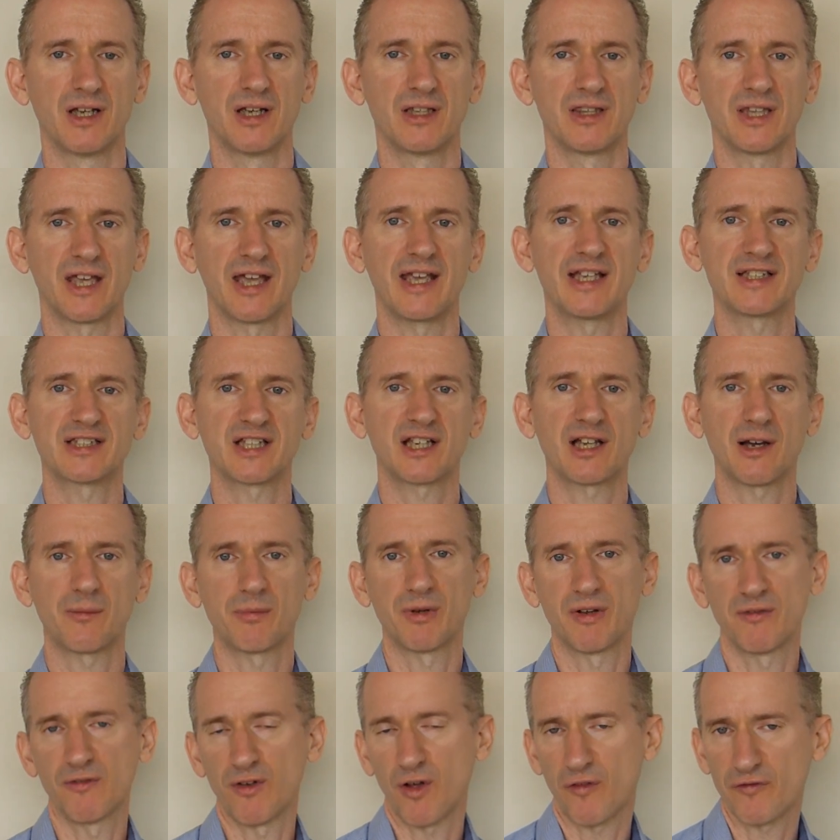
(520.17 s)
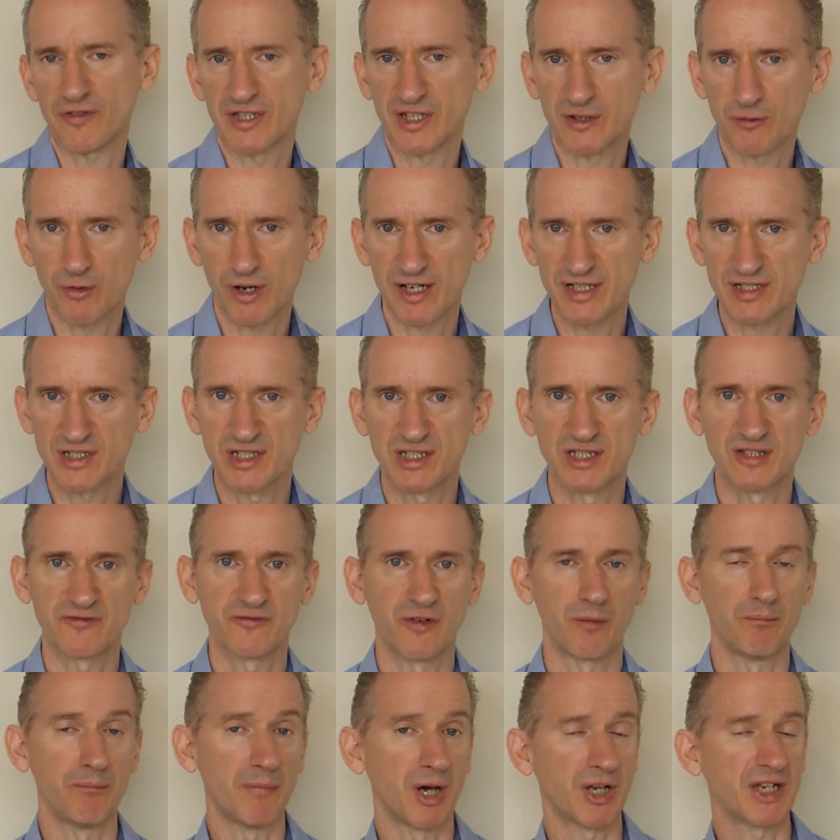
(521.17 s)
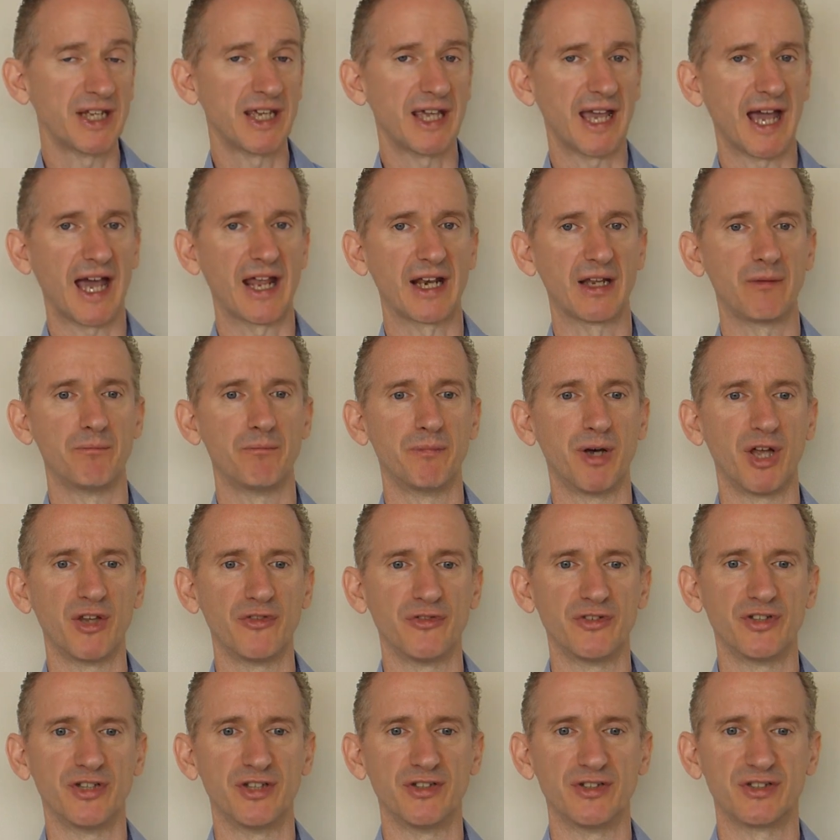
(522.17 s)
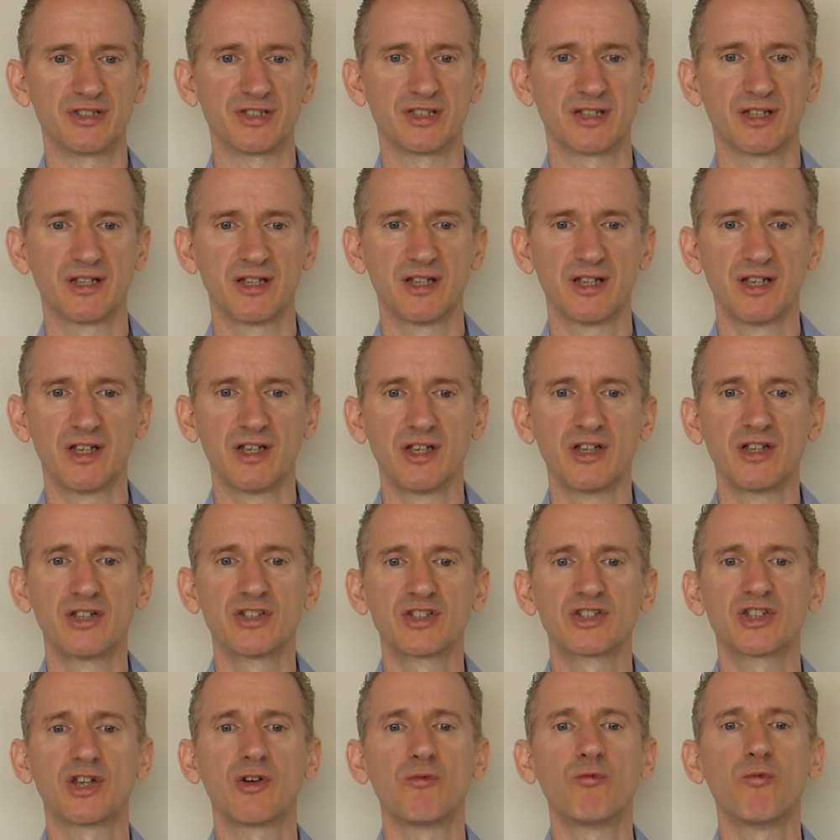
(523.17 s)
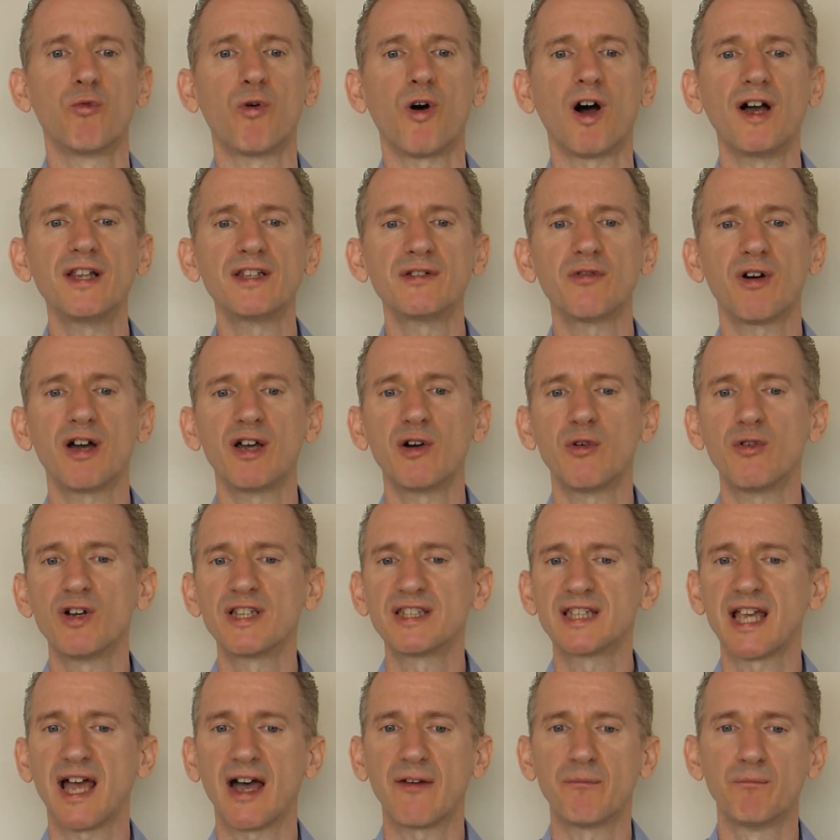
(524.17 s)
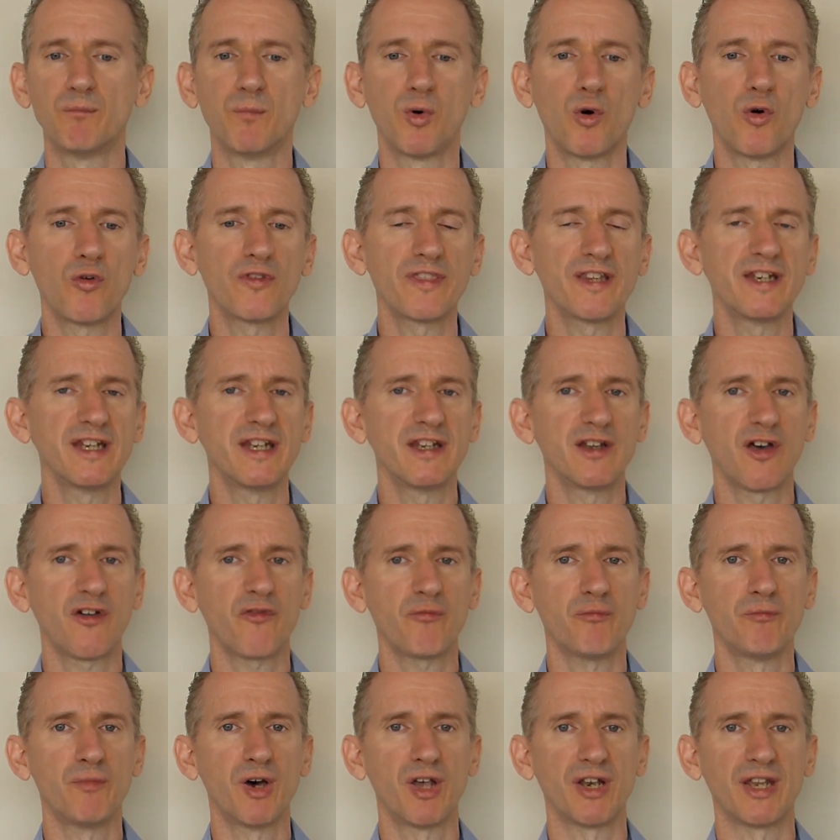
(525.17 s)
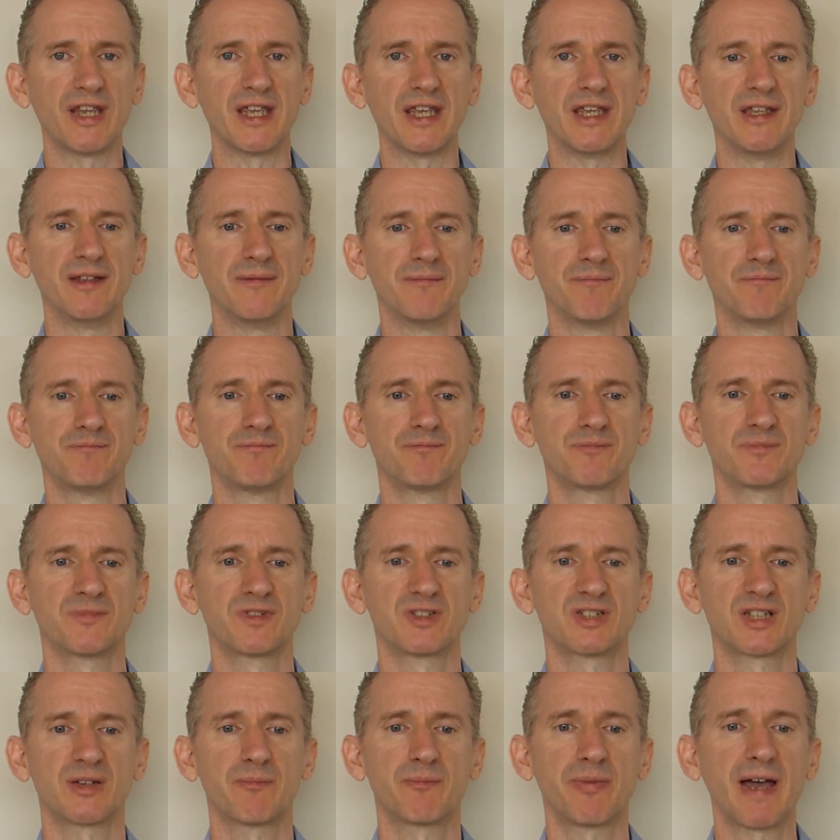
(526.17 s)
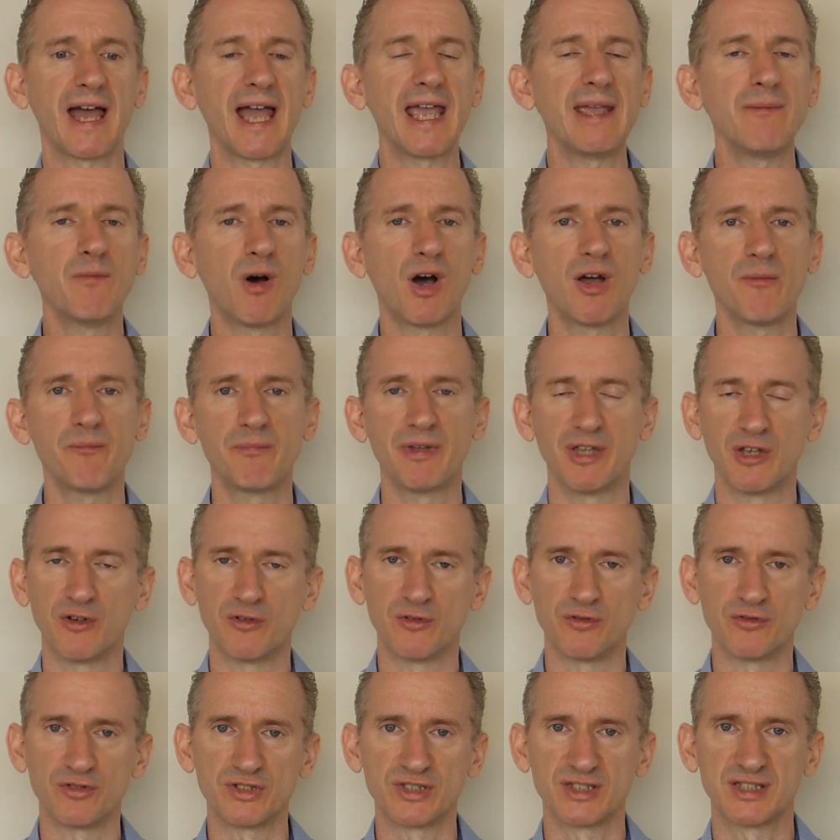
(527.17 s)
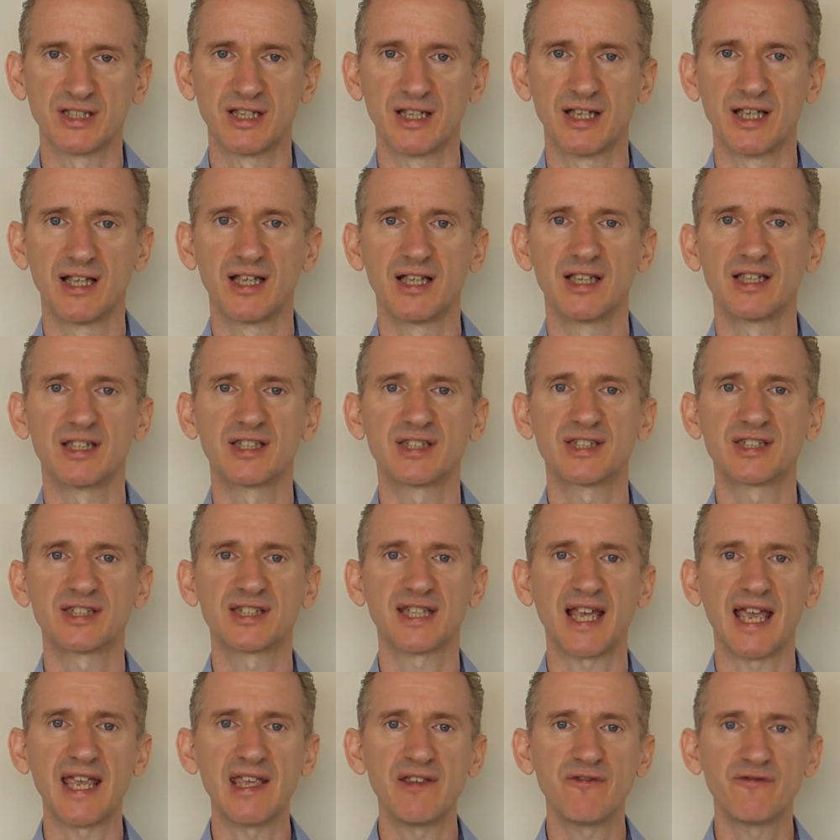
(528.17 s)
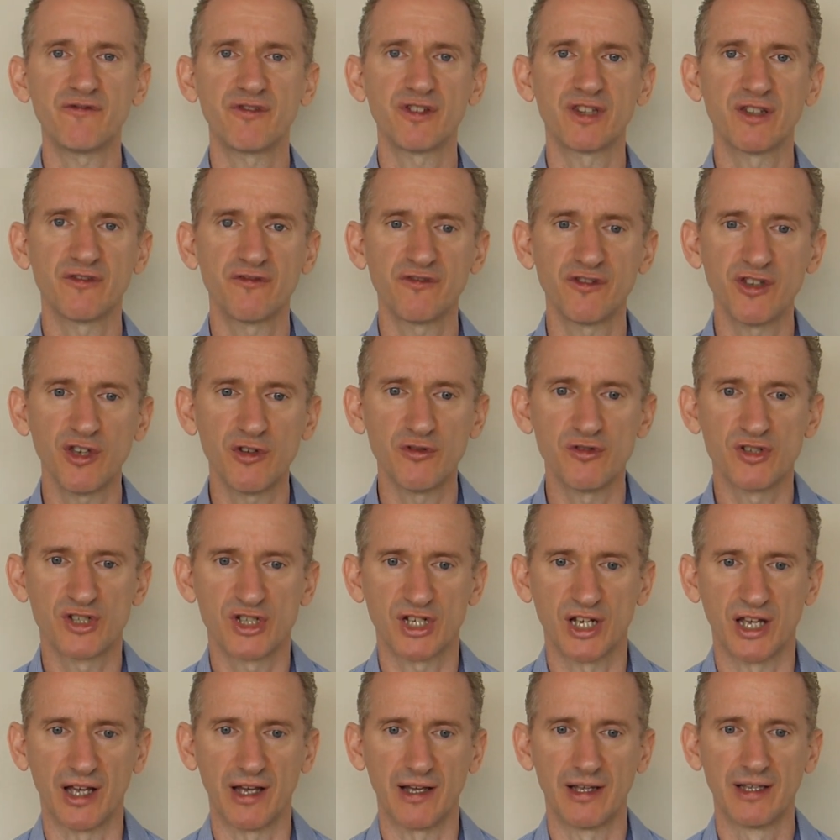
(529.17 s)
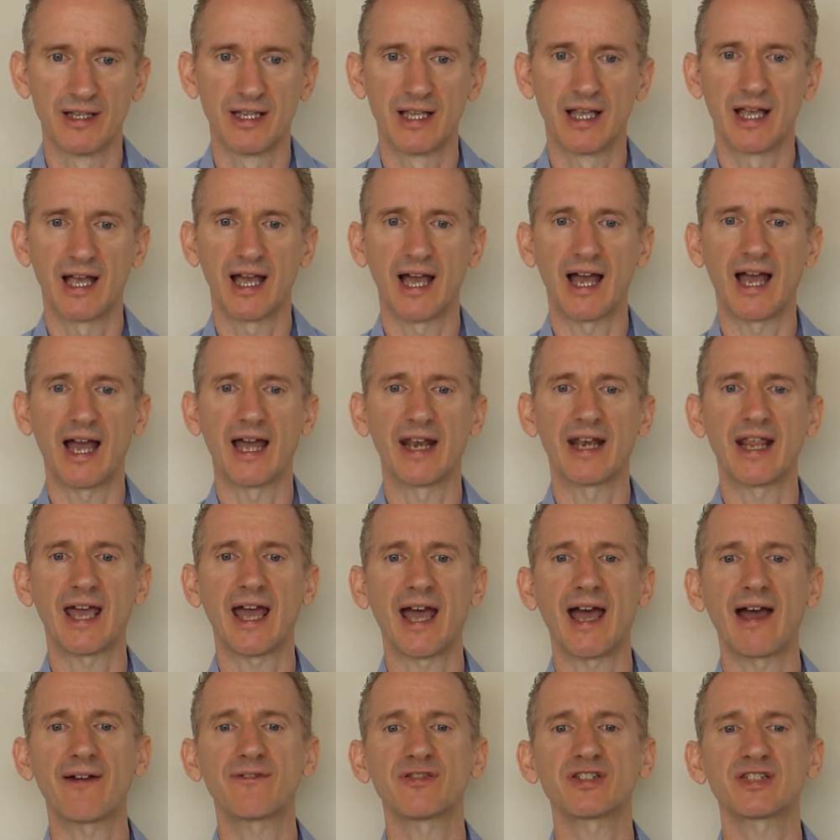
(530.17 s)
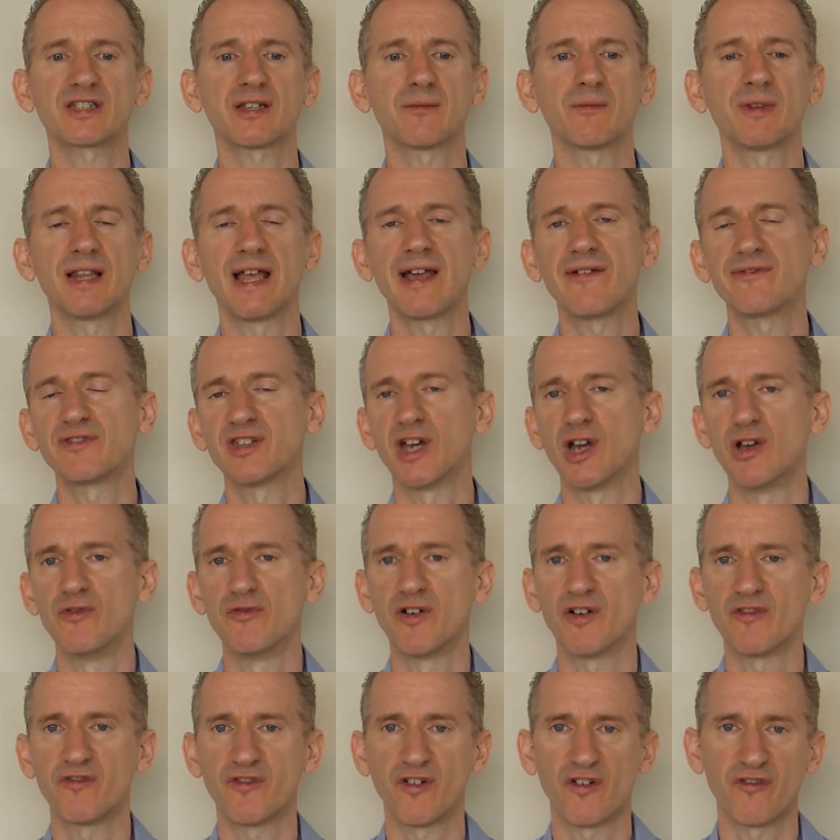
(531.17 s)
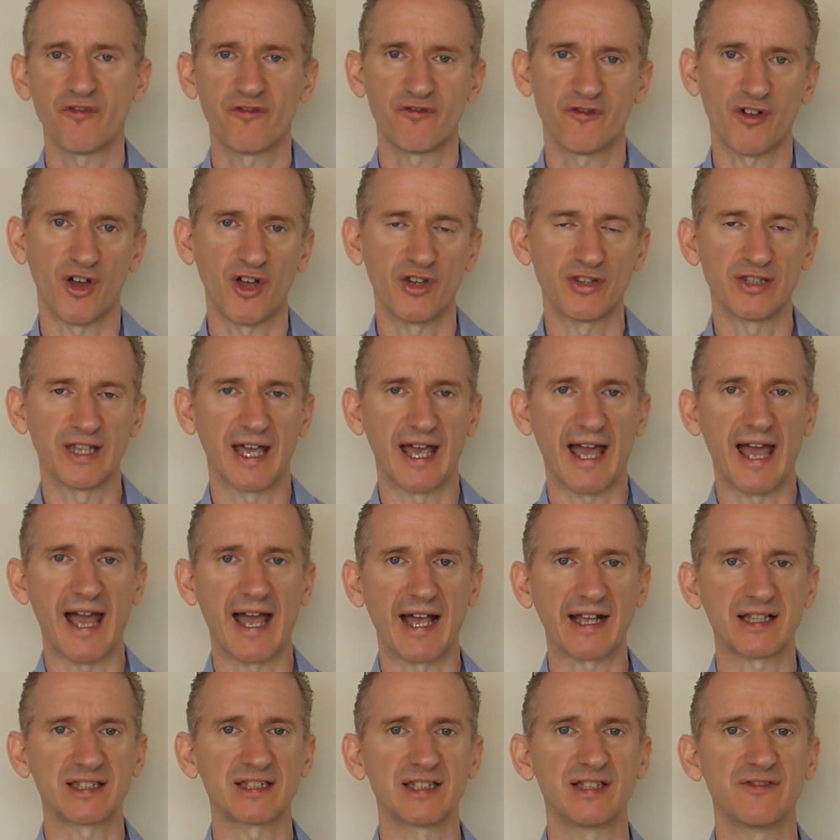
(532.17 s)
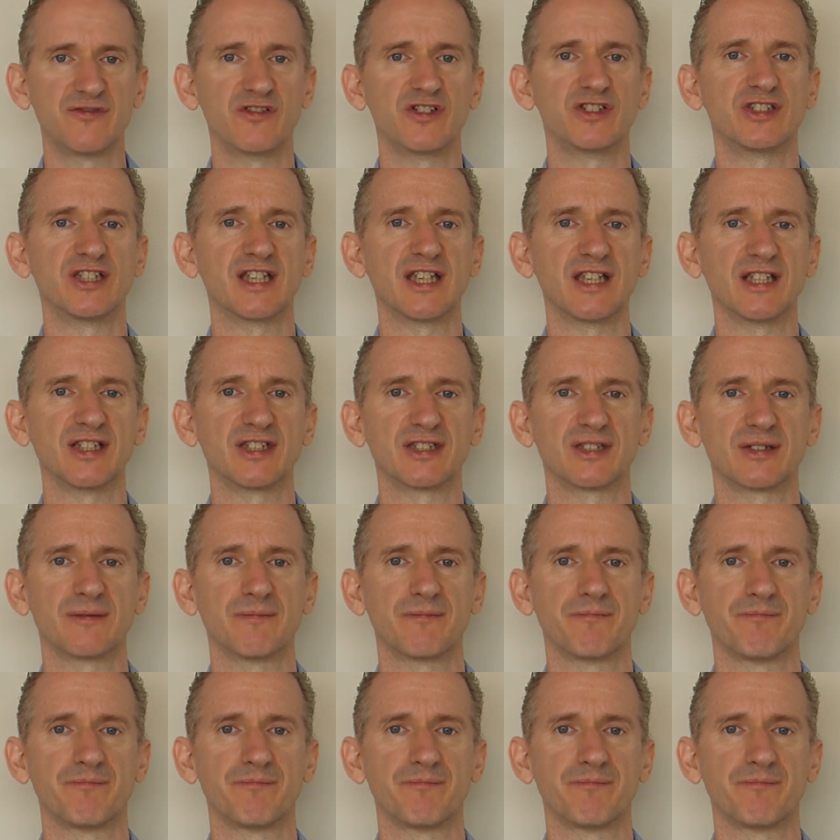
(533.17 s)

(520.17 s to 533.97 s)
Now here's a couple of lofty questions for money and abundance. So why do I always have more than enough money to pay my bills, save for the future and have some left over for fun activities?